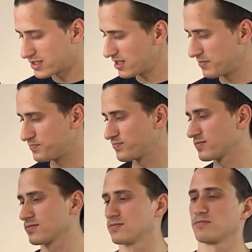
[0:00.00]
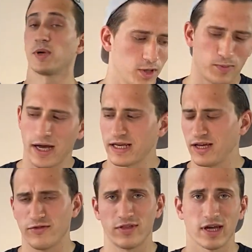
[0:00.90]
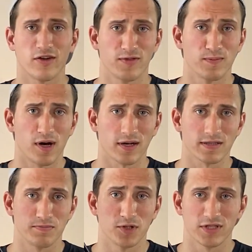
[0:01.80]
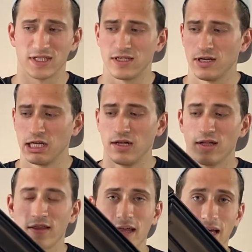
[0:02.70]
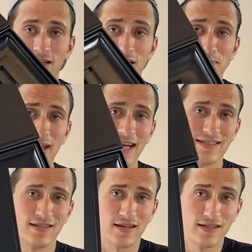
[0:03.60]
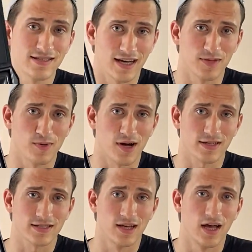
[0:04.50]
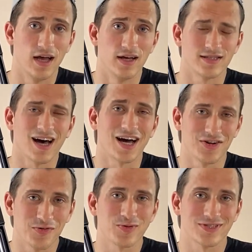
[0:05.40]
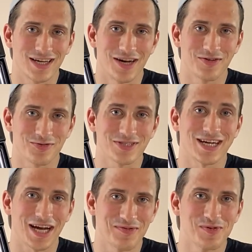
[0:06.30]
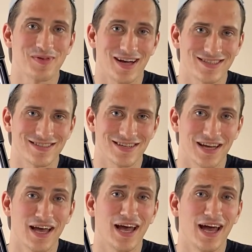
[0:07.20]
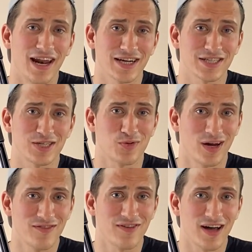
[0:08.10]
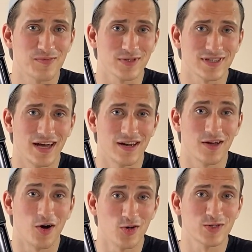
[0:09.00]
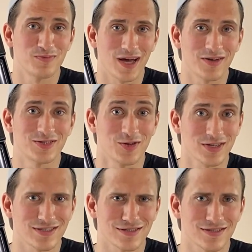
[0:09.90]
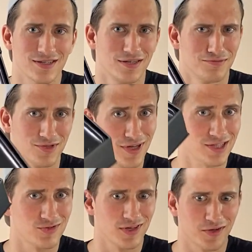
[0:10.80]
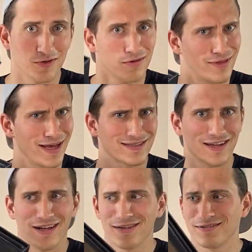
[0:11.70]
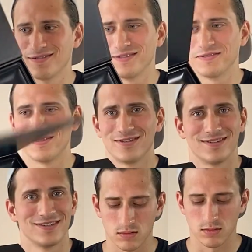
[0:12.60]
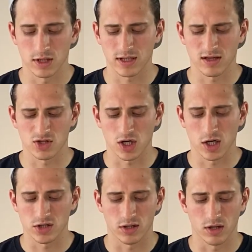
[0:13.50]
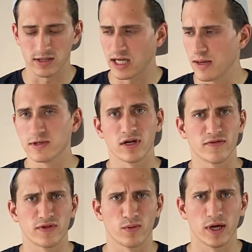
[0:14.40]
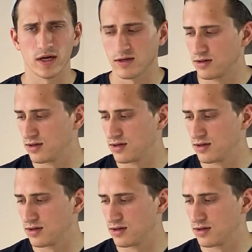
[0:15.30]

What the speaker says: that's it. When you packed everything out of the box, you'll see that the plastic inside the box is 100% recyclable plastic and actually 25% ocean-bound sources. So that's really cool. Thanks, Dell. Let's get the charger and all these cables out of the way